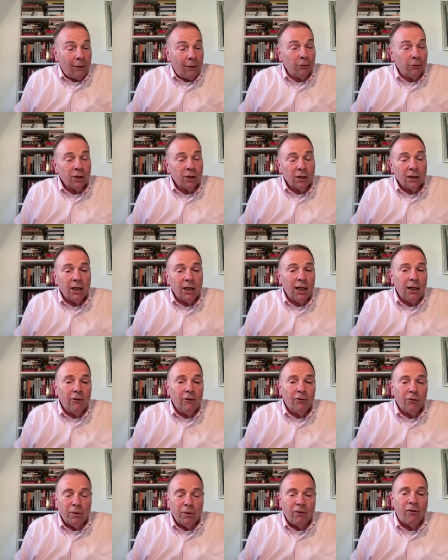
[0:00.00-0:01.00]
I was in
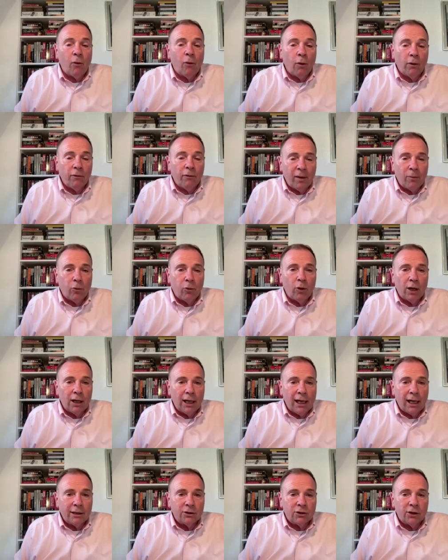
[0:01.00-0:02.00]
Kyiv before
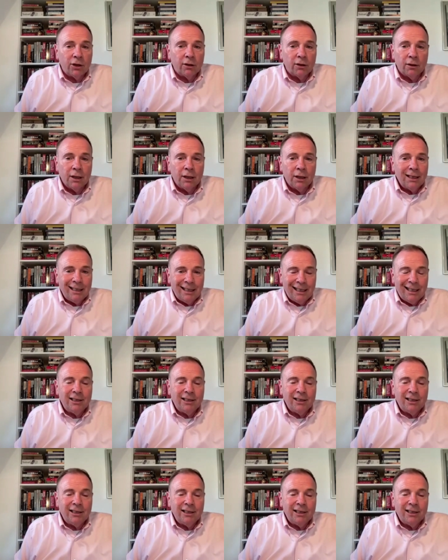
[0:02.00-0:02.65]
February last year.